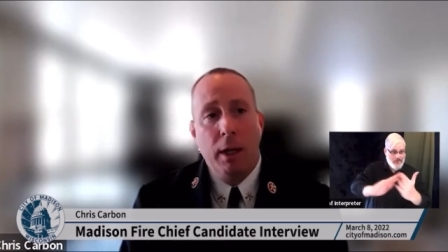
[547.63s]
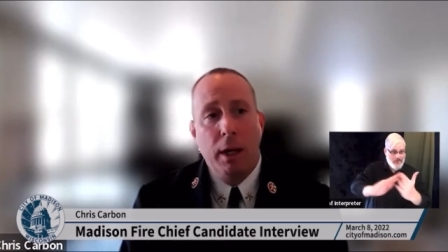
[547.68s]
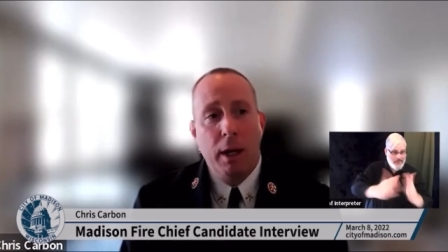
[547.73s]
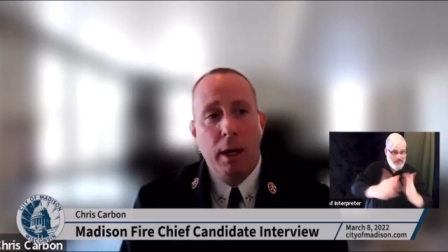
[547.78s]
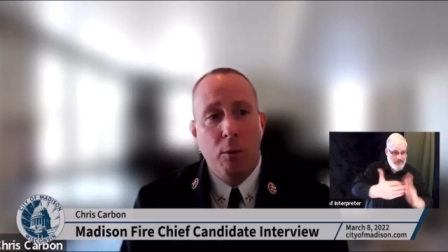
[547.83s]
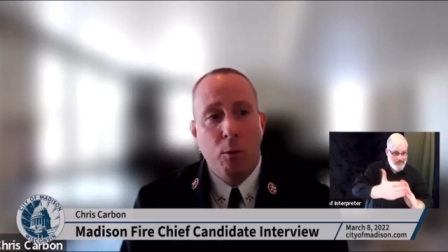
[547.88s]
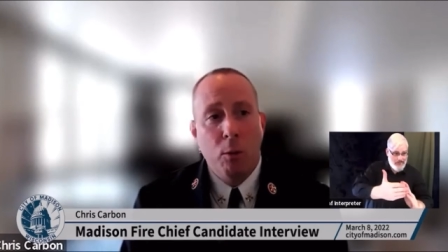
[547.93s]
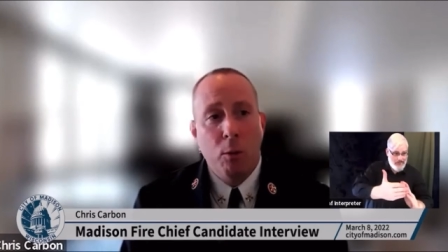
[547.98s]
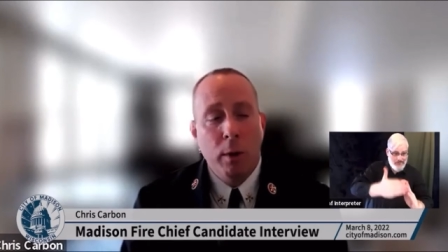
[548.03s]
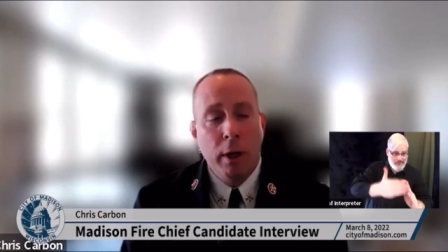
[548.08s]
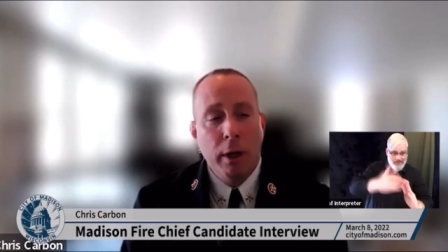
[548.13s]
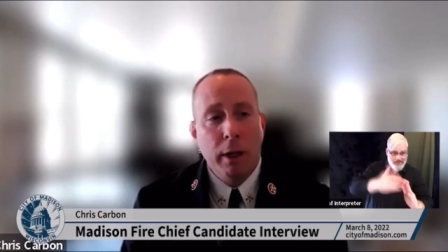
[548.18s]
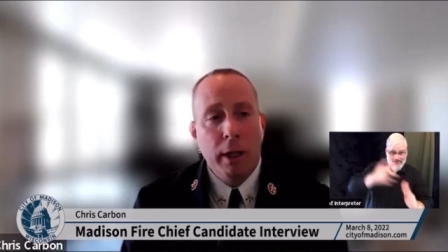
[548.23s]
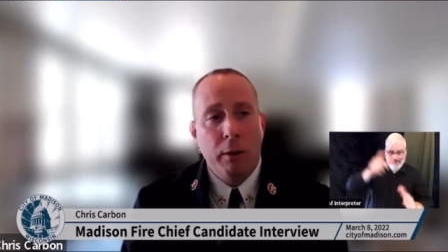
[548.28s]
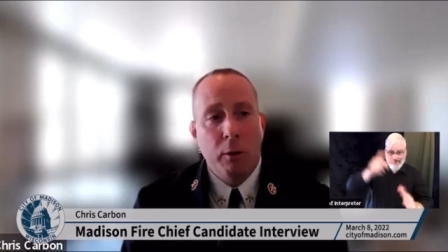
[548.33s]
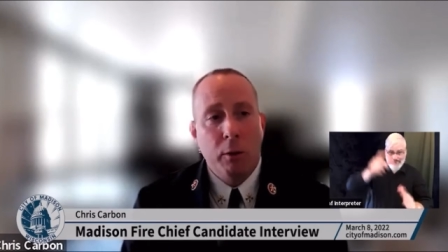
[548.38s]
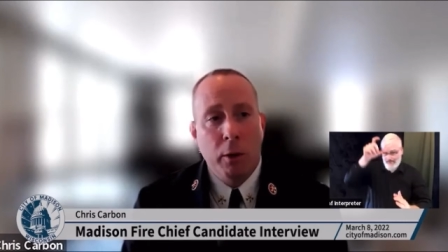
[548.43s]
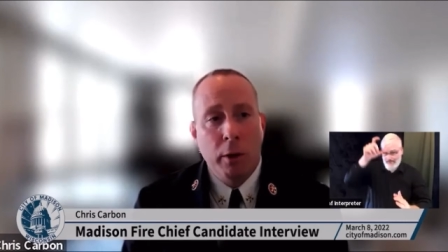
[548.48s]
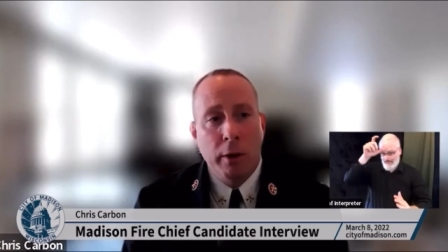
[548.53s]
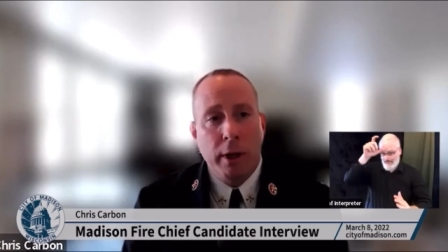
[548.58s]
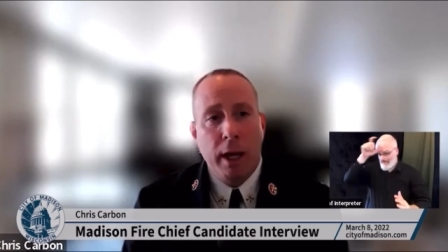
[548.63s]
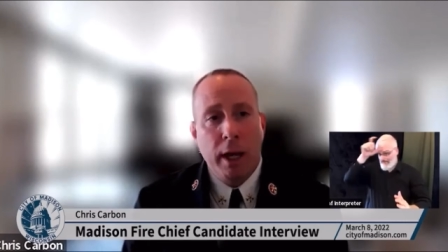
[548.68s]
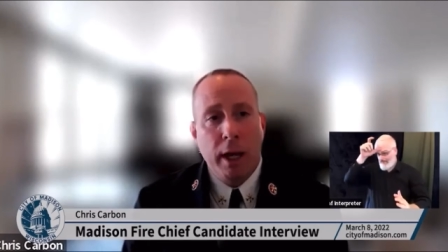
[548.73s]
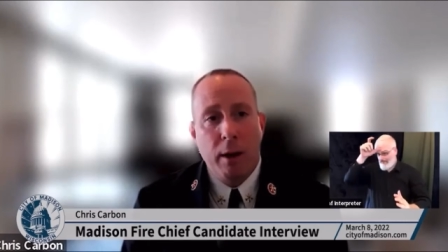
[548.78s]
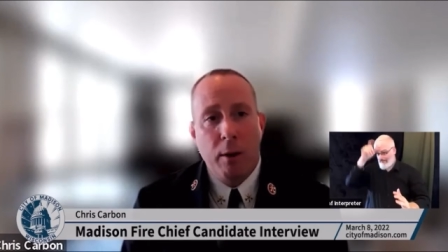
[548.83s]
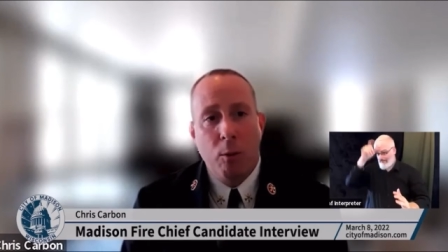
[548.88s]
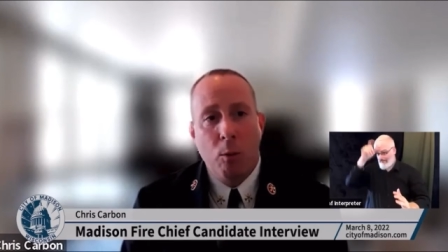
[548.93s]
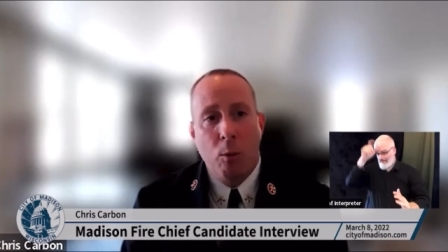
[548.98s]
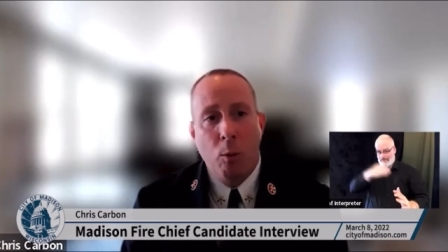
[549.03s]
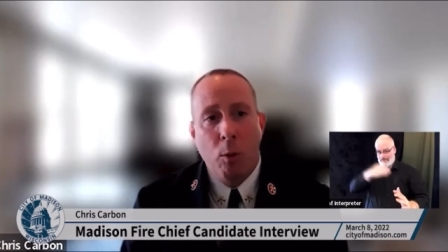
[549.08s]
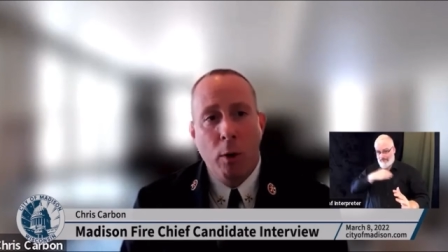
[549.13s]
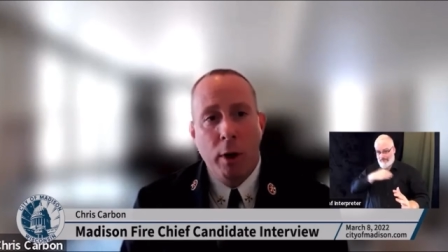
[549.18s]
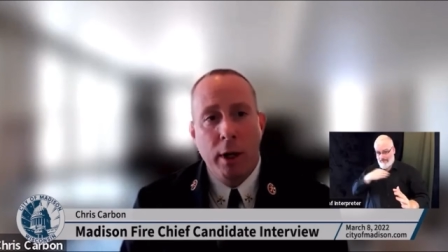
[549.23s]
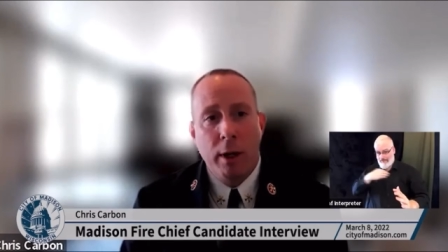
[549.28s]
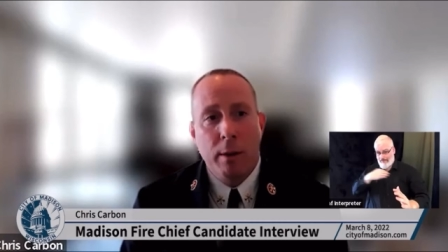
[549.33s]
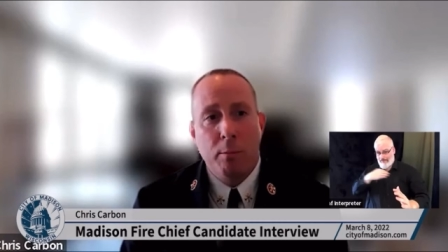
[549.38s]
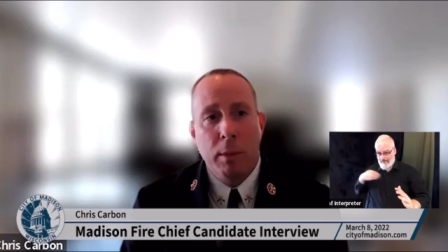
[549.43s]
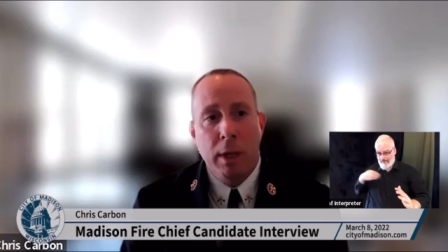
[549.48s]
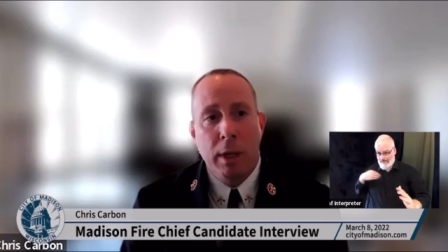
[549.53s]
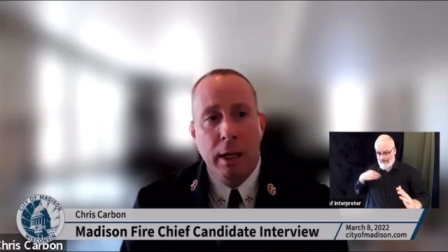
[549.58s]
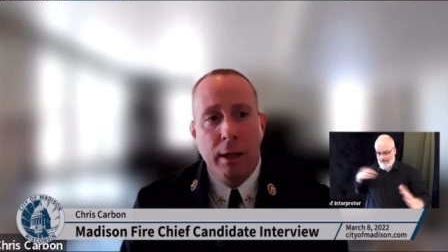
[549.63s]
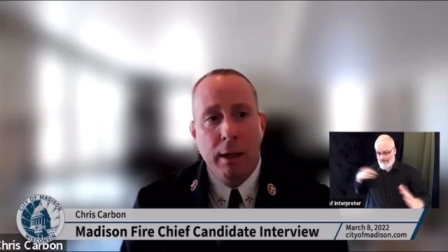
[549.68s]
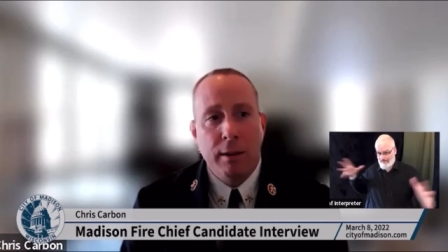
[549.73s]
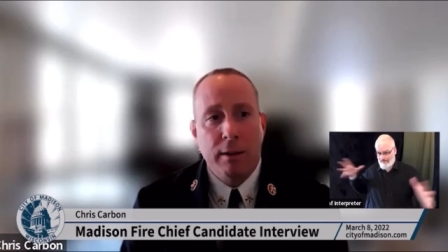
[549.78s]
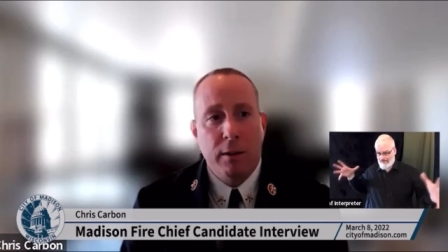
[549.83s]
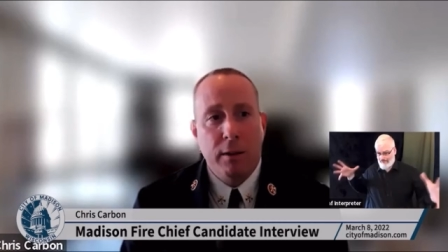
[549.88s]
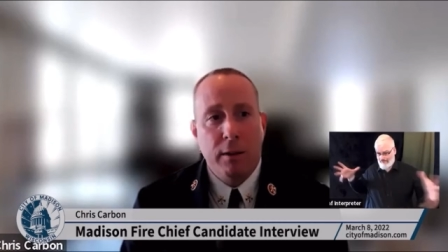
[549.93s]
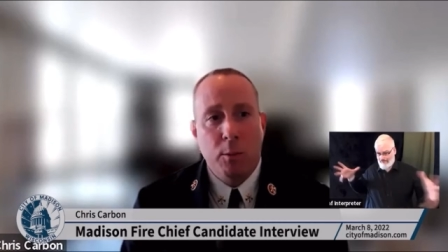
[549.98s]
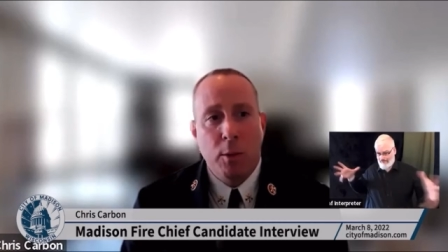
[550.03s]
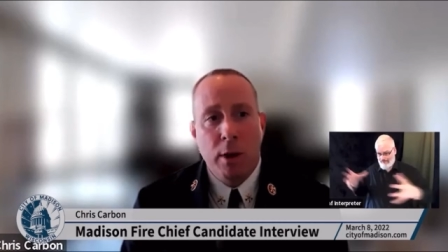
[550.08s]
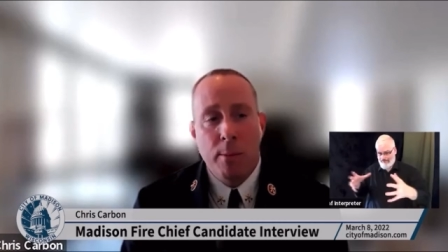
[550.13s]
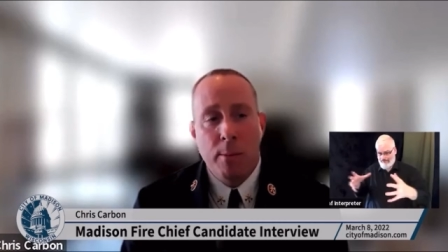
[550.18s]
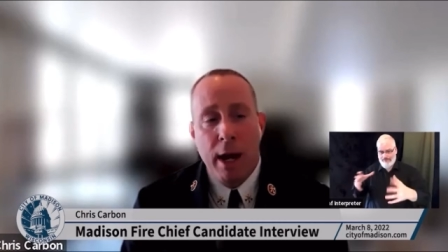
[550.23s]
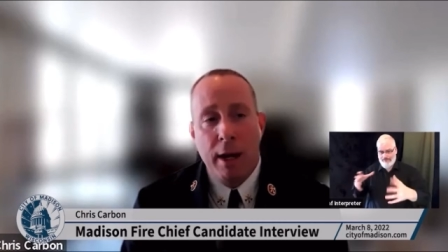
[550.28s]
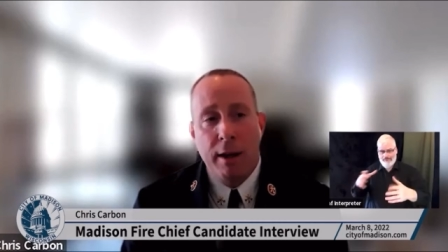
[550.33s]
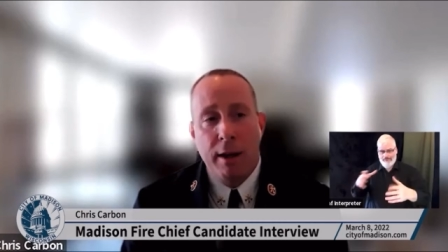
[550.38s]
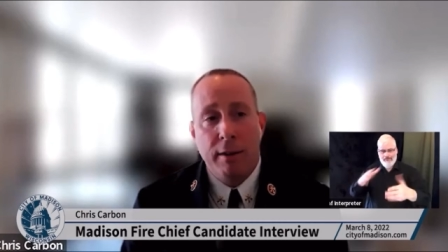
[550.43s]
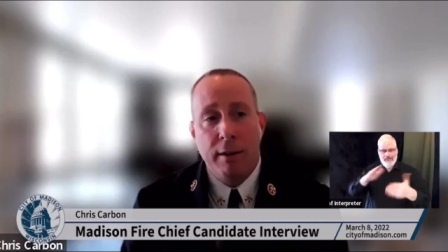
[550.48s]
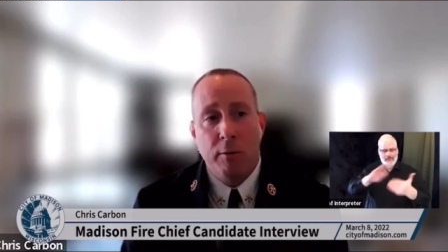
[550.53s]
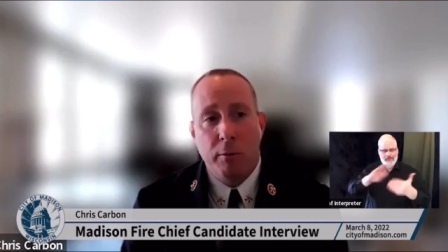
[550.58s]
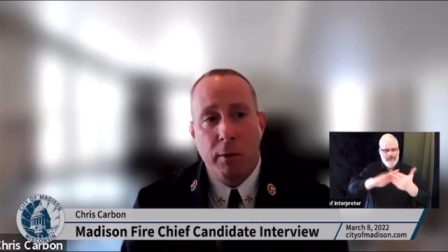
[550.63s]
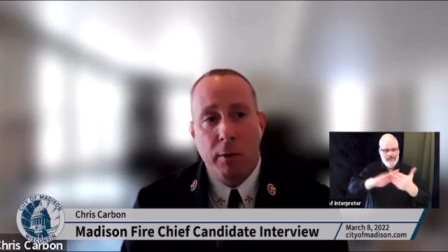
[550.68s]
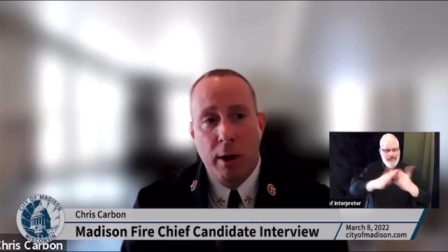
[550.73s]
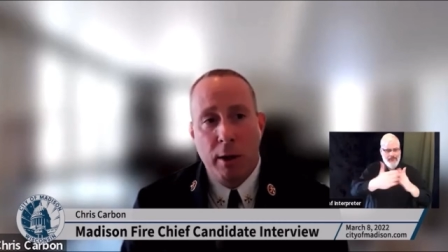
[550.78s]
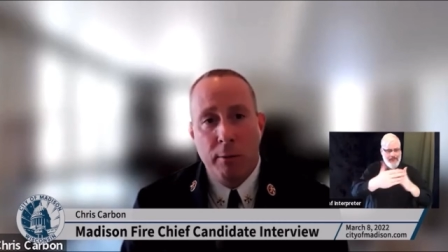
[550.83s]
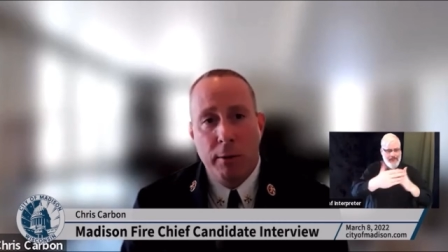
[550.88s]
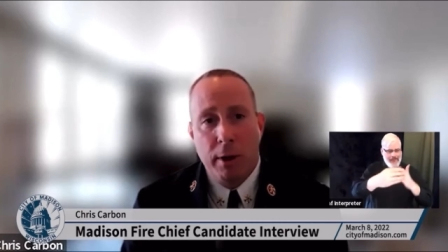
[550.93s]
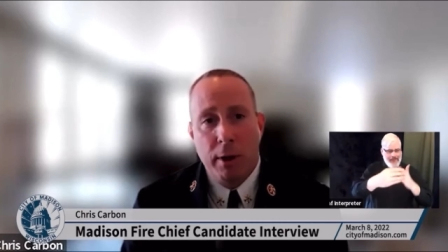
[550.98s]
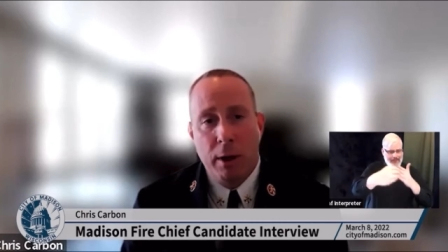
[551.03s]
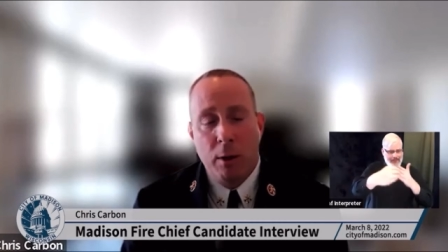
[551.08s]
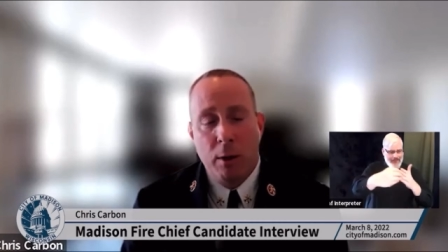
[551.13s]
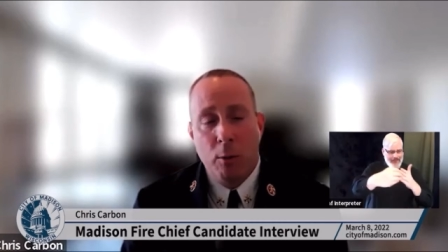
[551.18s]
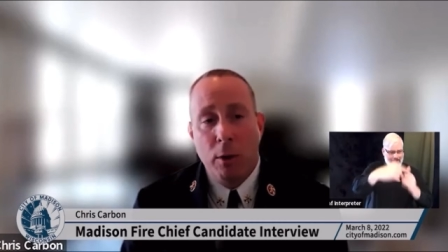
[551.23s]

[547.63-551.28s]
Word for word: and really look at what it means to be a Madison firefighter,